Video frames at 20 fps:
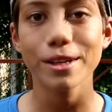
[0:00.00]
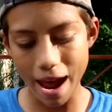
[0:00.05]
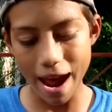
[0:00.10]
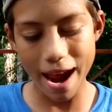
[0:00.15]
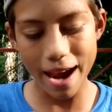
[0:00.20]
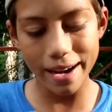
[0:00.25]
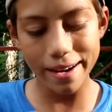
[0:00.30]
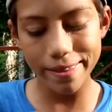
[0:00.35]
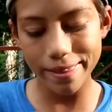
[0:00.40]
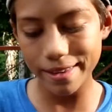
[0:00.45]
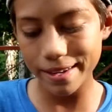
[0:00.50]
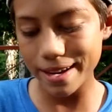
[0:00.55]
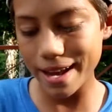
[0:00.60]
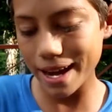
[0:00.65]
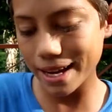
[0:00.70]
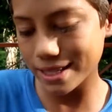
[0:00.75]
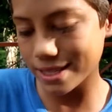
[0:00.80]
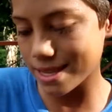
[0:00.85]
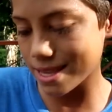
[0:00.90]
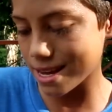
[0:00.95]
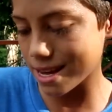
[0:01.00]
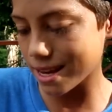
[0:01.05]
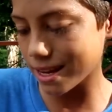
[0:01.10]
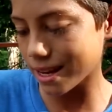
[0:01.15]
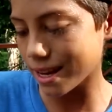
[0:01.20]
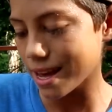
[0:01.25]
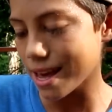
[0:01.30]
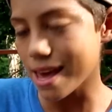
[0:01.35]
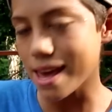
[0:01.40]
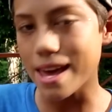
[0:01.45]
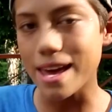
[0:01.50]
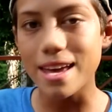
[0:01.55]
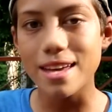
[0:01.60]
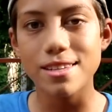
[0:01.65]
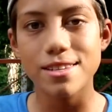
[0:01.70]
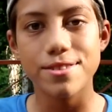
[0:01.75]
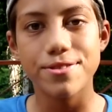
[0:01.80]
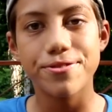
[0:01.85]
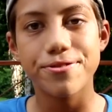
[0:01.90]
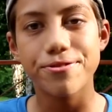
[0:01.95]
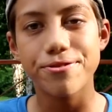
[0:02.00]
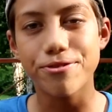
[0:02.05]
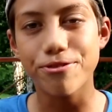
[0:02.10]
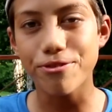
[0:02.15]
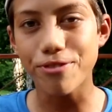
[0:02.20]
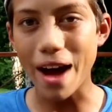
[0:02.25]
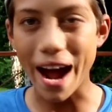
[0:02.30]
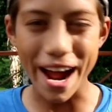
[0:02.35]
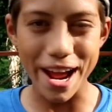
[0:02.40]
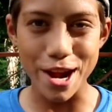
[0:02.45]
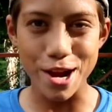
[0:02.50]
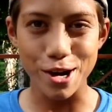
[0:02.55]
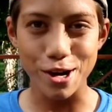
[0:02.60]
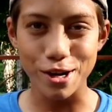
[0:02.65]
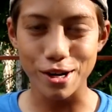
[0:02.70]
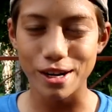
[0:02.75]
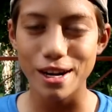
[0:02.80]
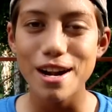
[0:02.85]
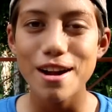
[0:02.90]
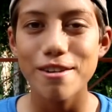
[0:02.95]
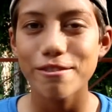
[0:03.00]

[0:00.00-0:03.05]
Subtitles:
And the next thing is fire.